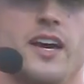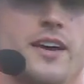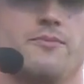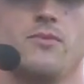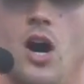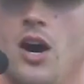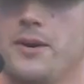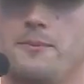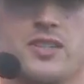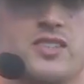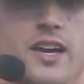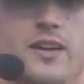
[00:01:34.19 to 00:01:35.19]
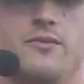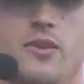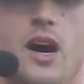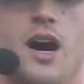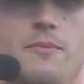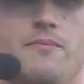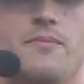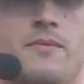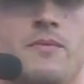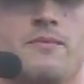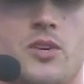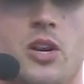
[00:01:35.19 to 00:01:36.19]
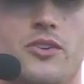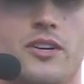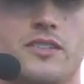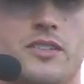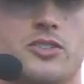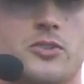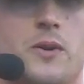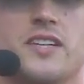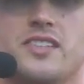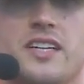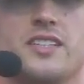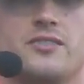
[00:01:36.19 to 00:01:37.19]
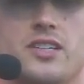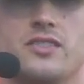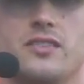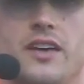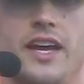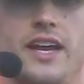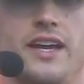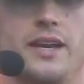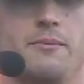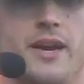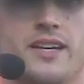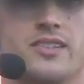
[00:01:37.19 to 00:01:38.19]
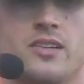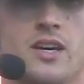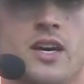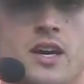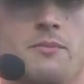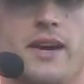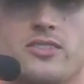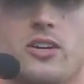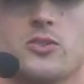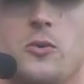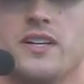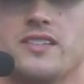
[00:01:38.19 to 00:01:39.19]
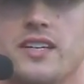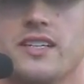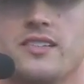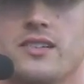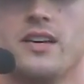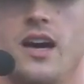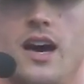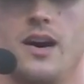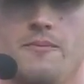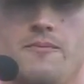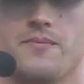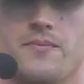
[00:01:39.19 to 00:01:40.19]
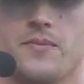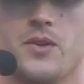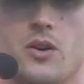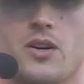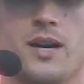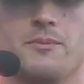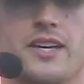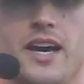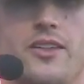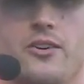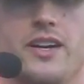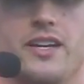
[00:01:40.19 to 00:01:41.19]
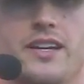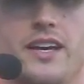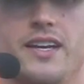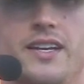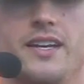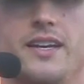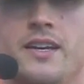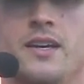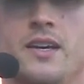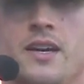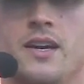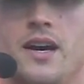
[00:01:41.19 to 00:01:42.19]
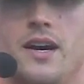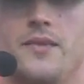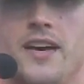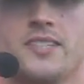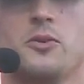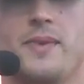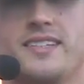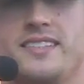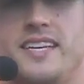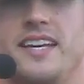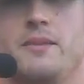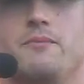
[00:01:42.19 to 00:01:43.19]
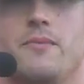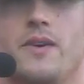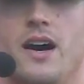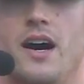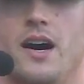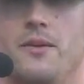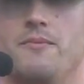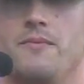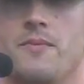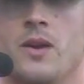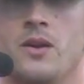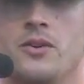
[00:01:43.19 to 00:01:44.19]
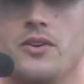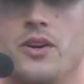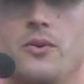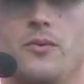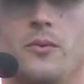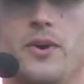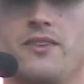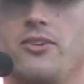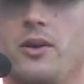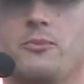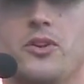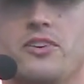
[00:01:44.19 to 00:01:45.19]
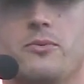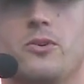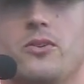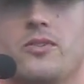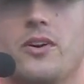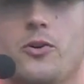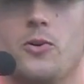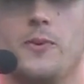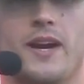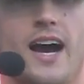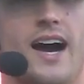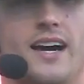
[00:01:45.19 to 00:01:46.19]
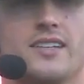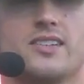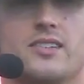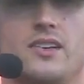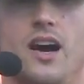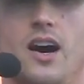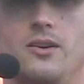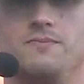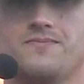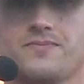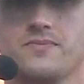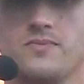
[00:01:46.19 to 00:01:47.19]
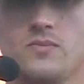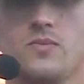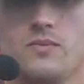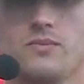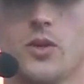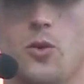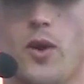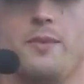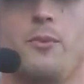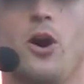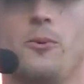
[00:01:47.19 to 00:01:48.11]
100%. There's 26 of us, and it makes all 26, come together, and that's what makes a team. We have an unbelievable group of guys, great ball